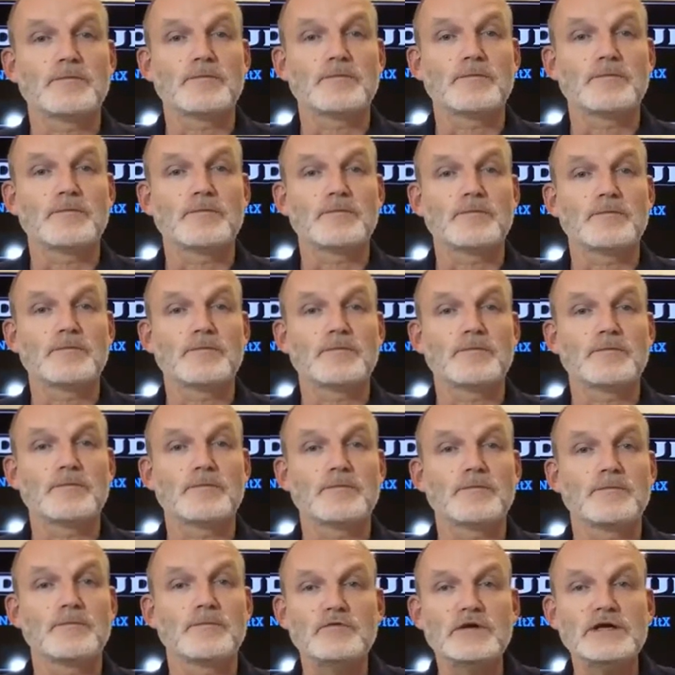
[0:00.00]
This allows
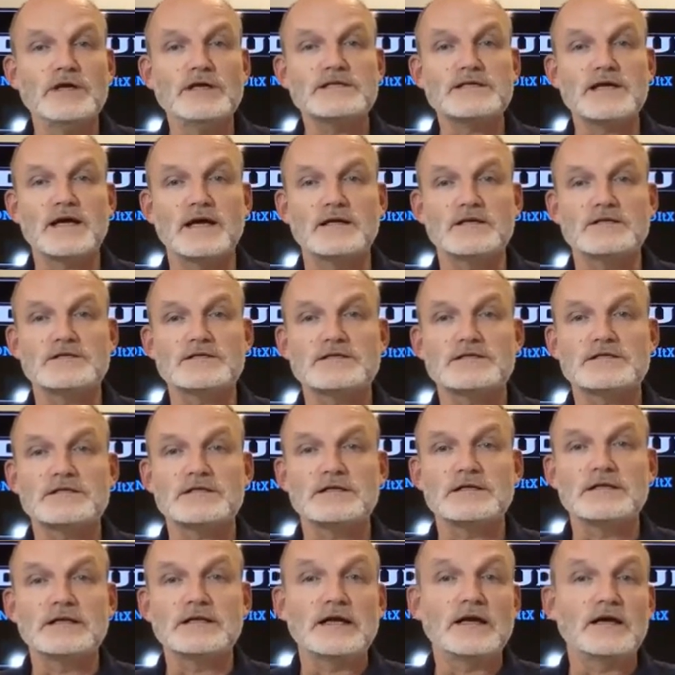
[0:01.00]
global retailers
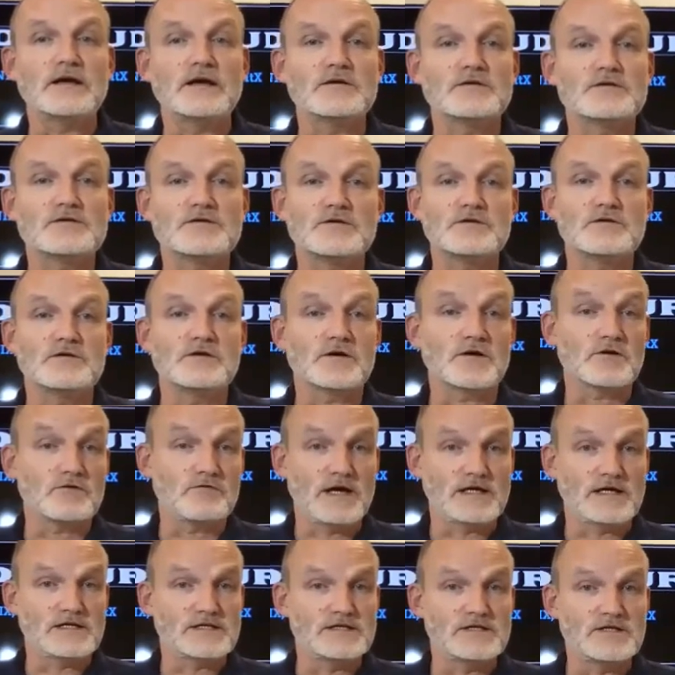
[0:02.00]
to link to the
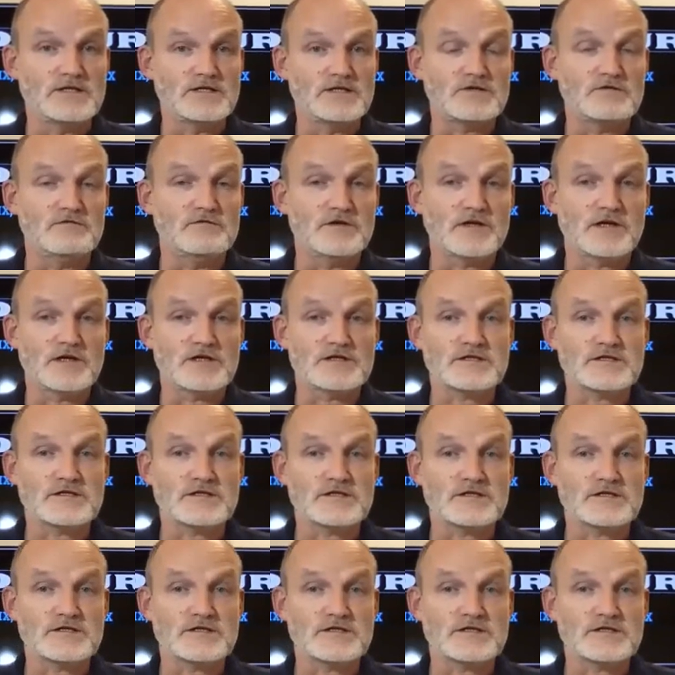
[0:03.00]
correct edition for
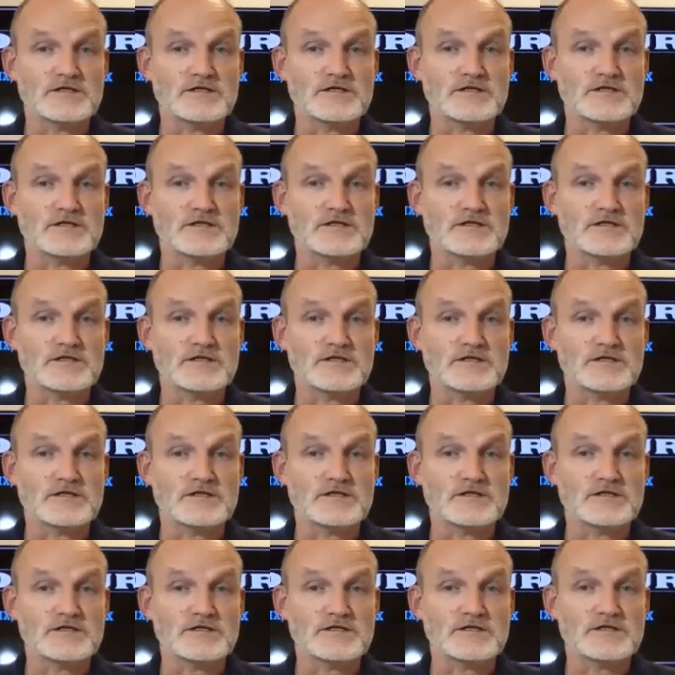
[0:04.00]
customers who are buying
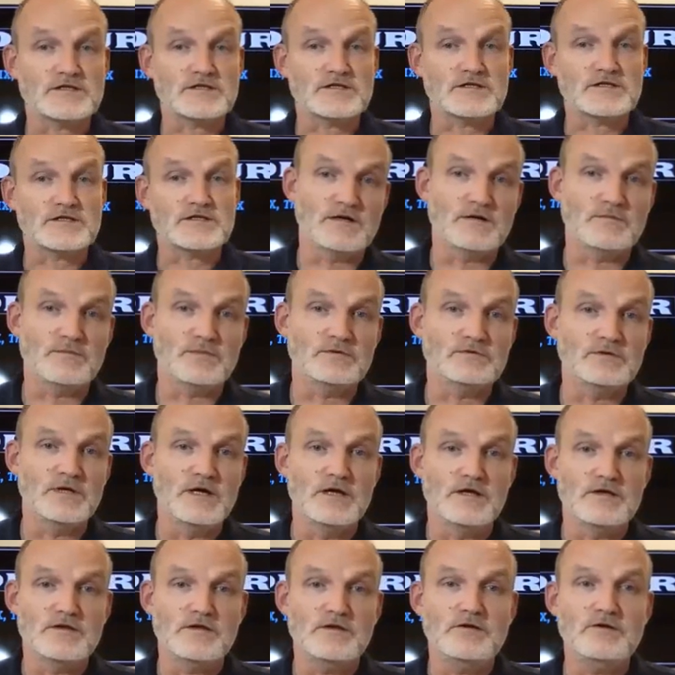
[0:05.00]
from, for example,
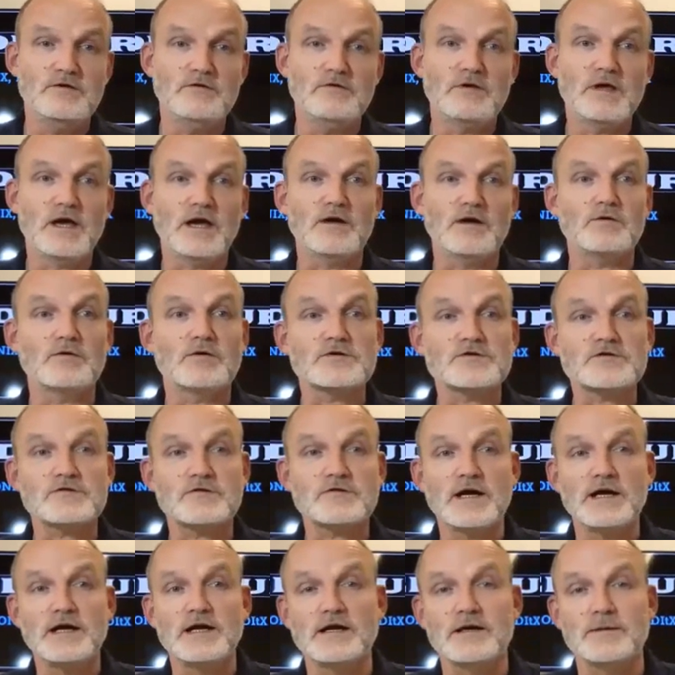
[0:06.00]
the UK or
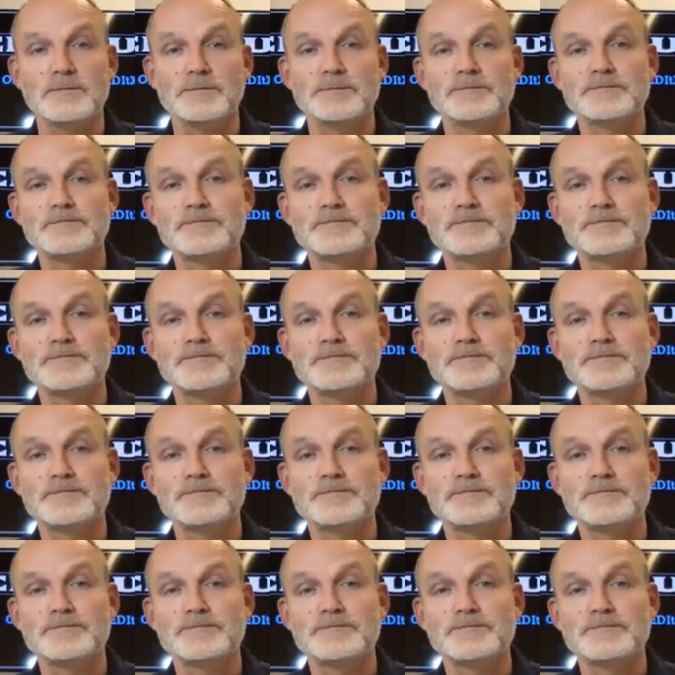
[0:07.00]
Australia.